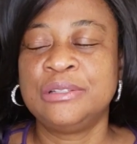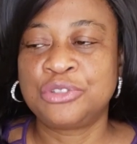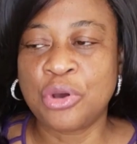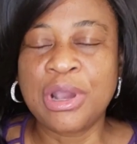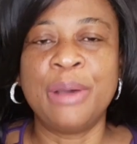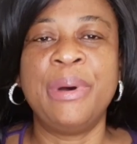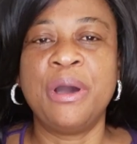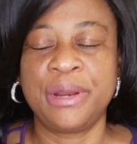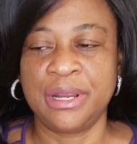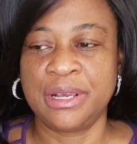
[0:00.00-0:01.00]
talk
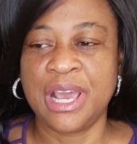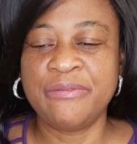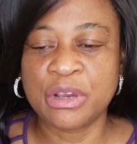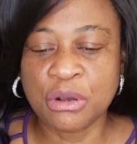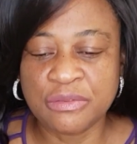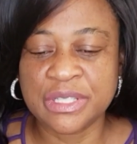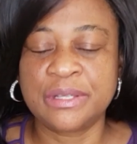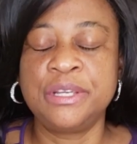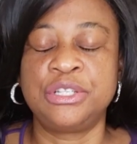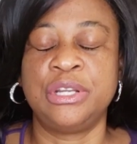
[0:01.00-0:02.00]
about it. Have a
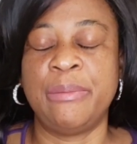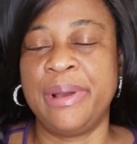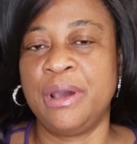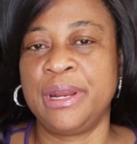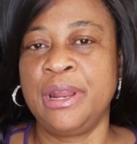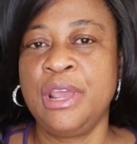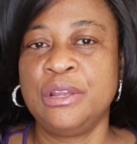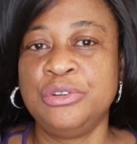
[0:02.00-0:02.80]
conversation about it.